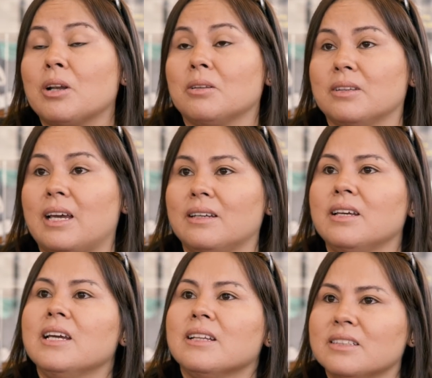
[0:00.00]
granddad
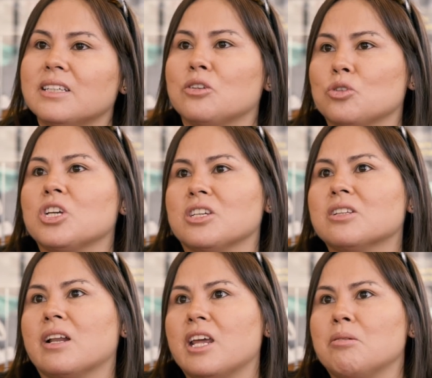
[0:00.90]
decided to change
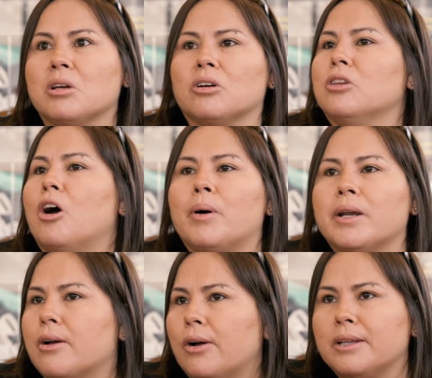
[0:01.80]
the name because
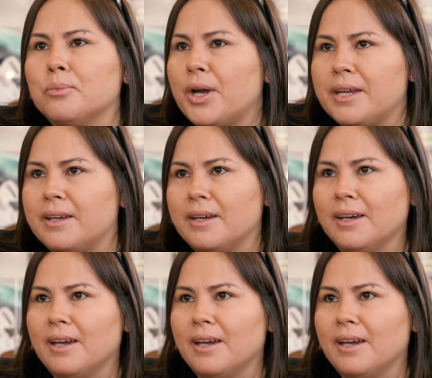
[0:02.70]
nobody called it muelle.